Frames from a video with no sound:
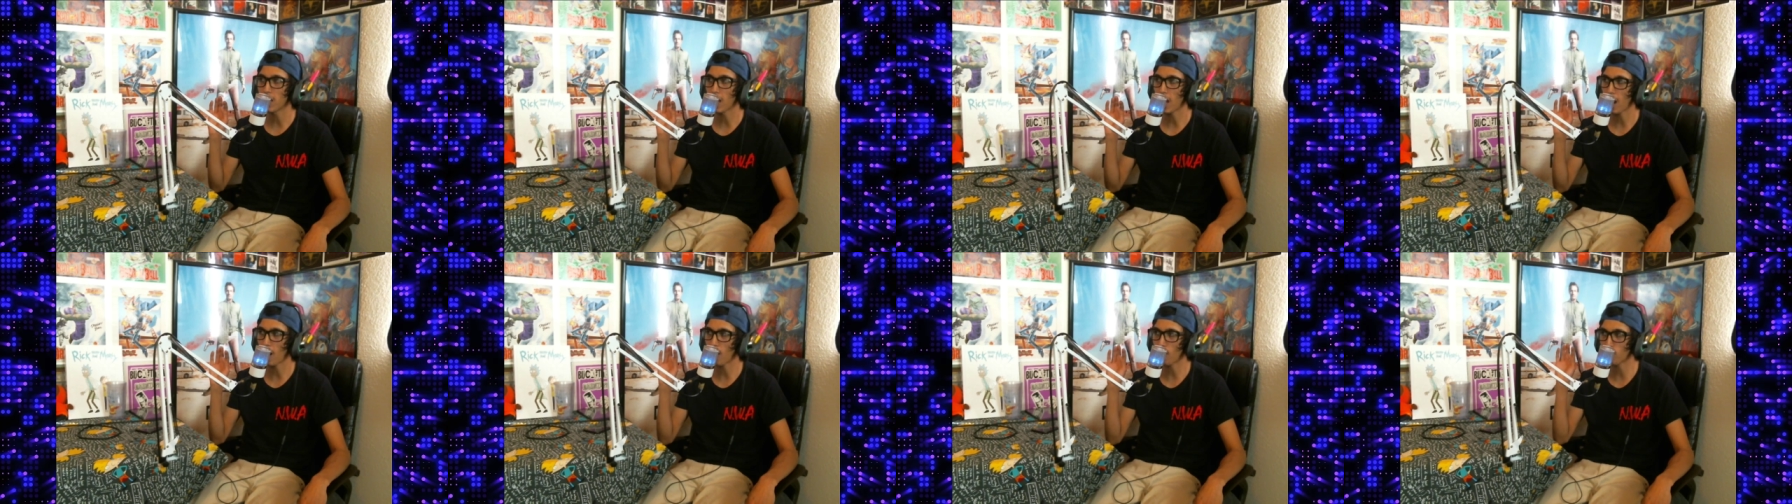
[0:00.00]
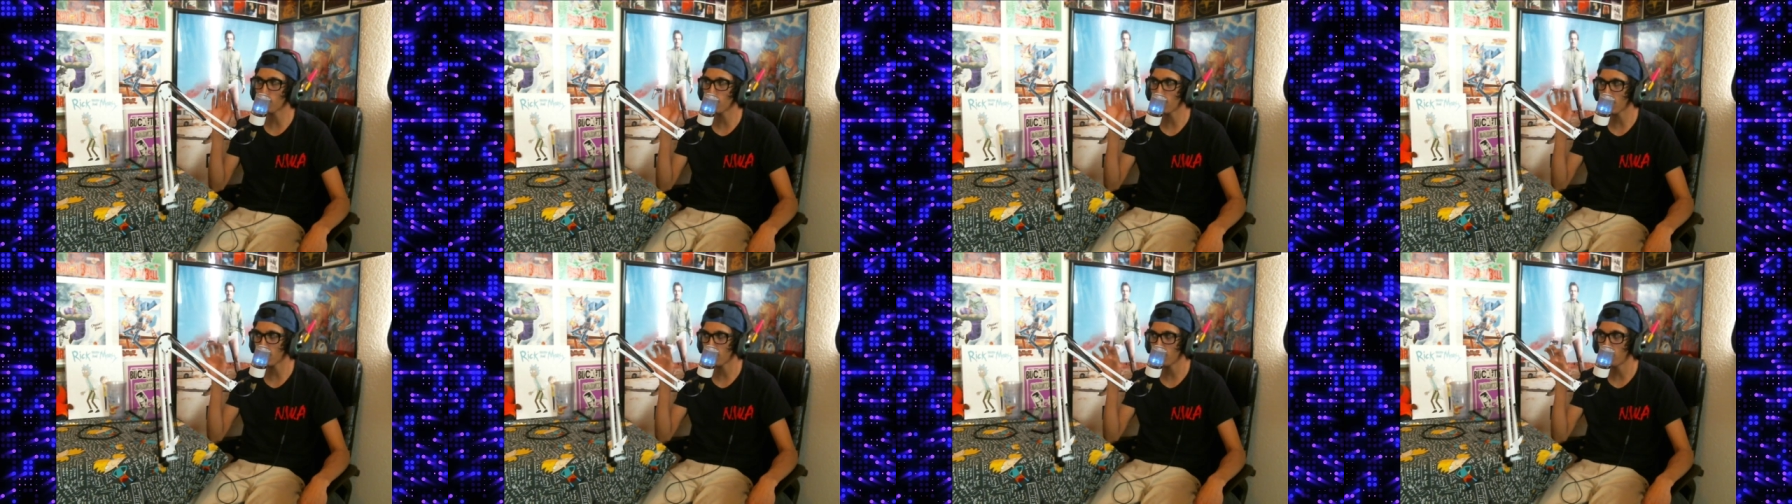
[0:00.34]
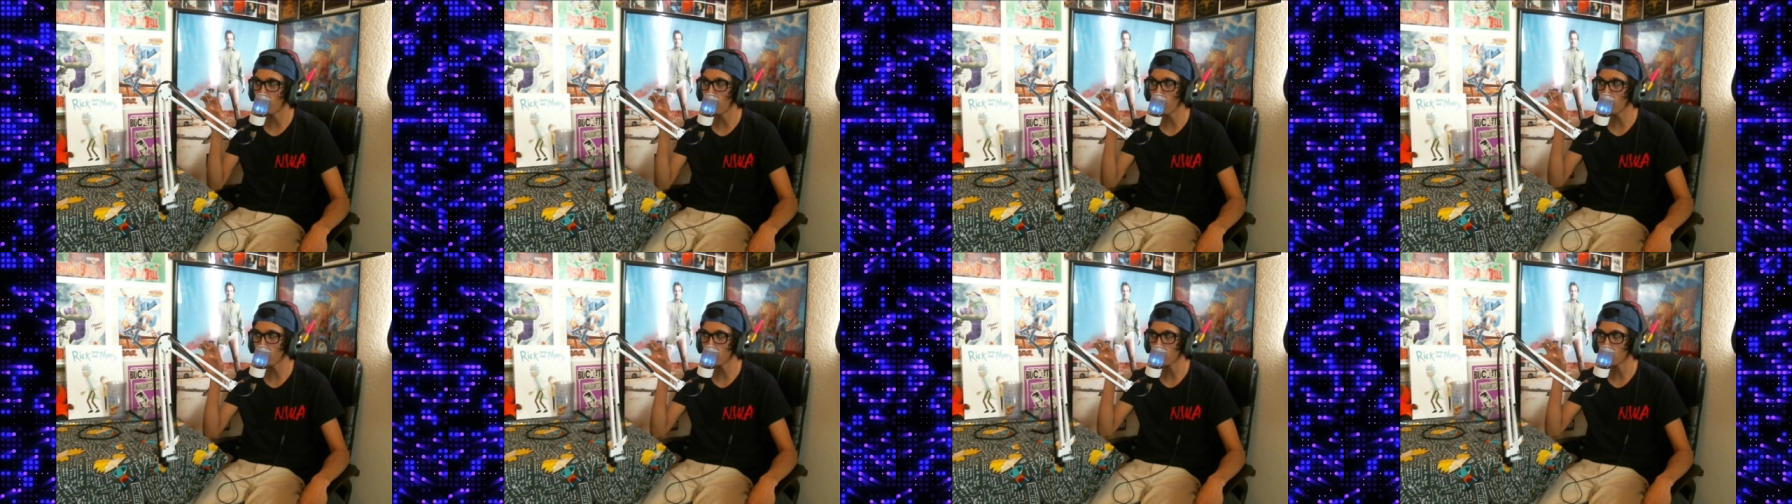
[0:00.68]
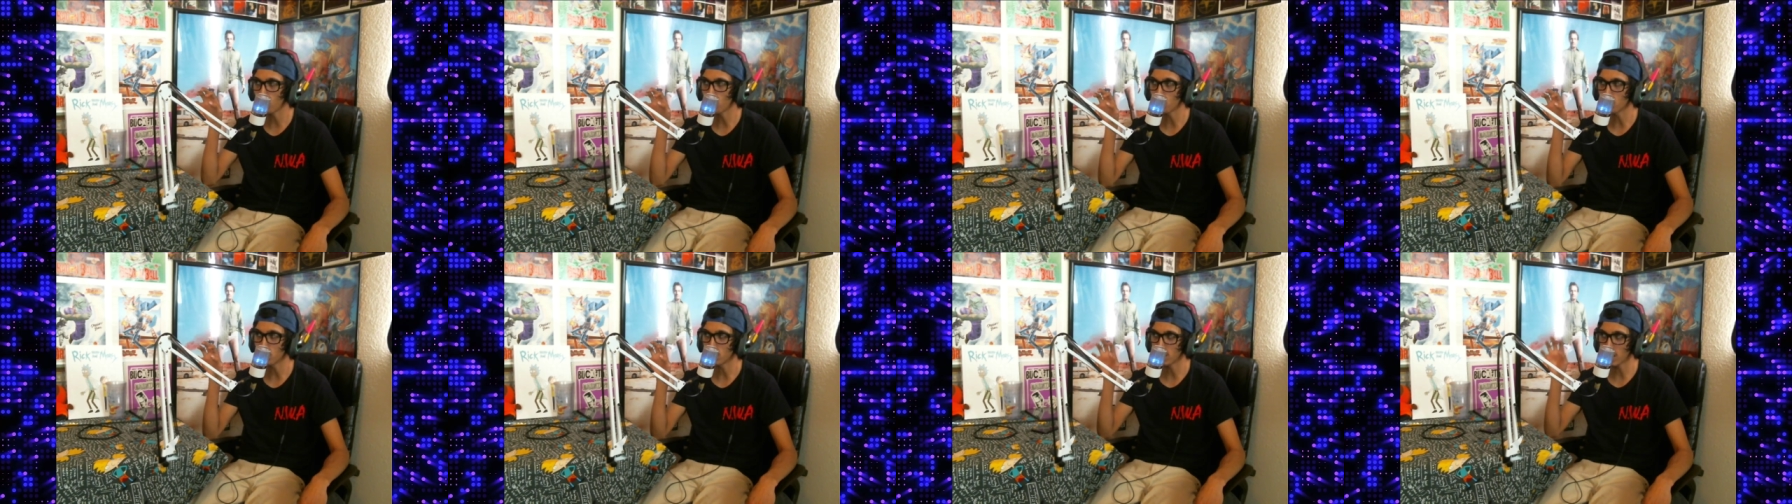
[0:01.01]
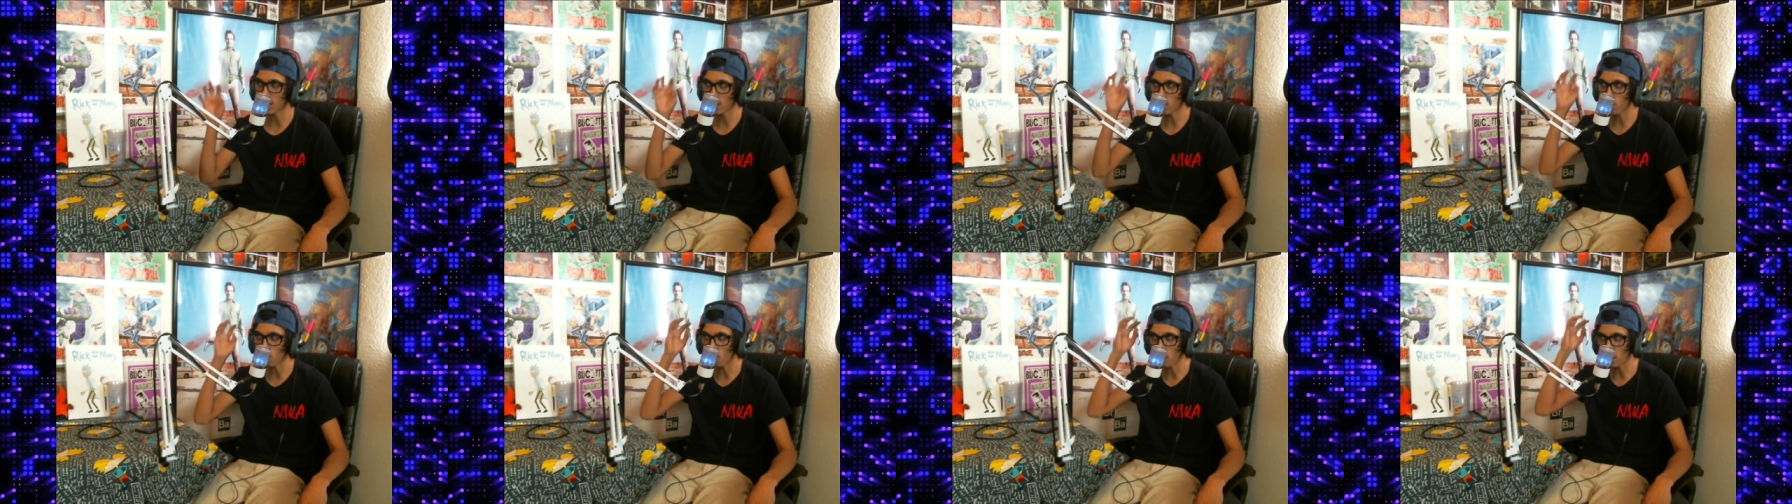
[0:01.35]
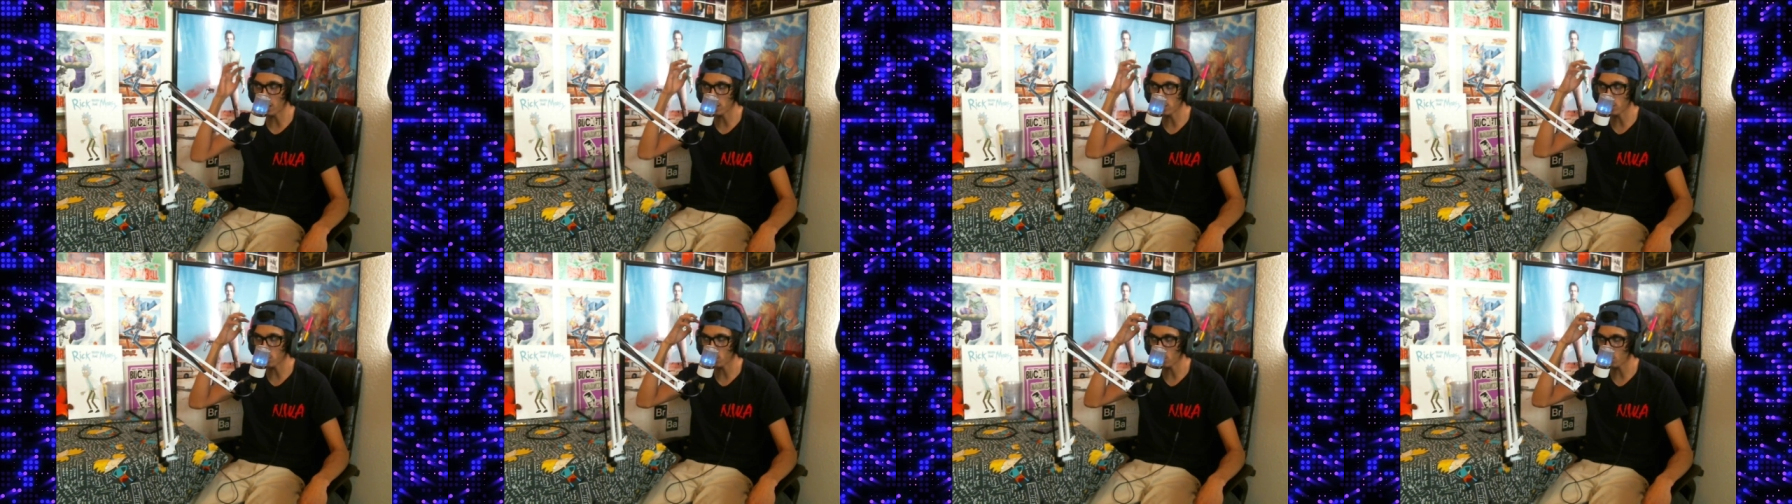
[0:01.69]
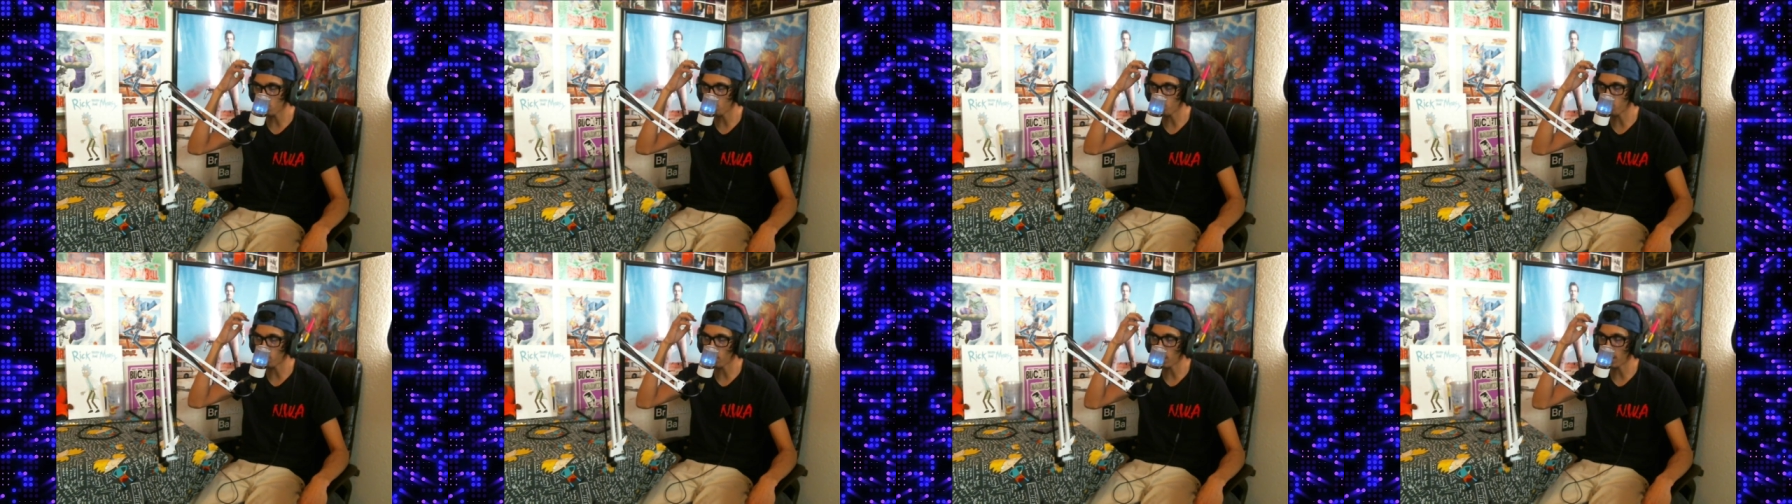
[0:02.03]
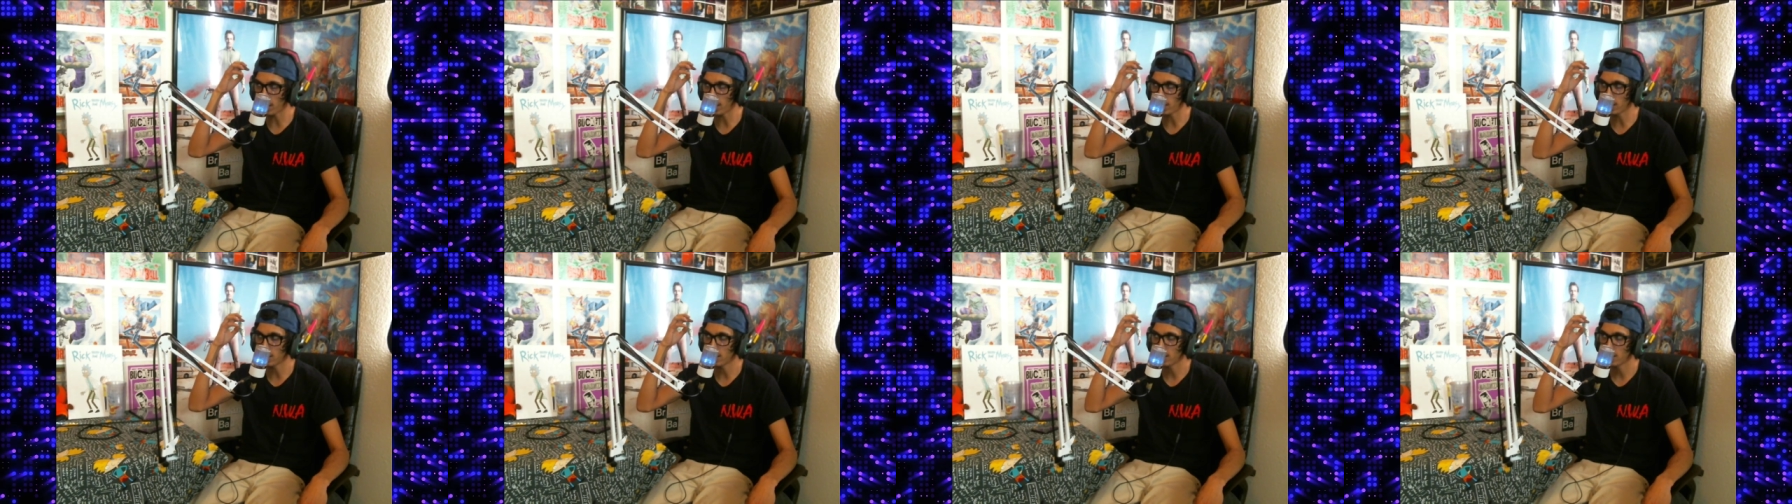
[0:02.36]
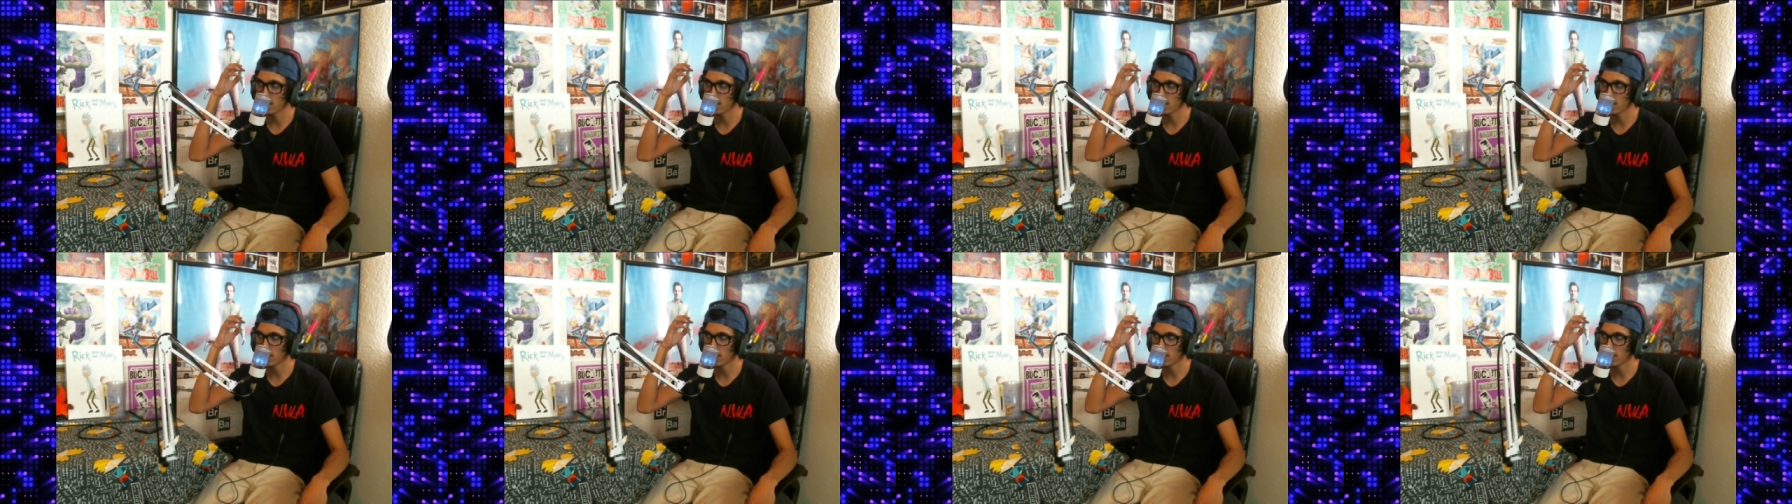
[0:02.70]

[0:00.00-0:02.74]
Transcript: hair-like follicles that go into your brain.